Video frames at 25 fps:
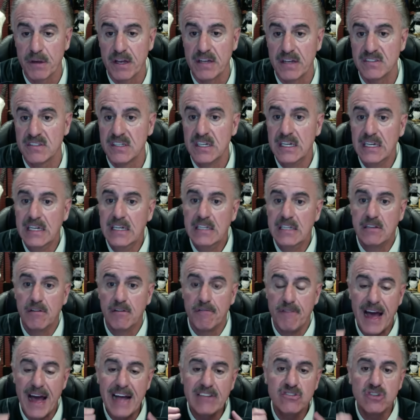because
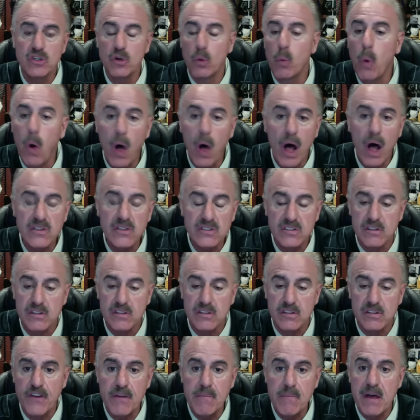the vaginal walls of the
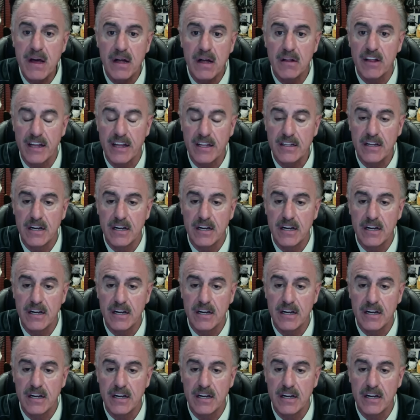female,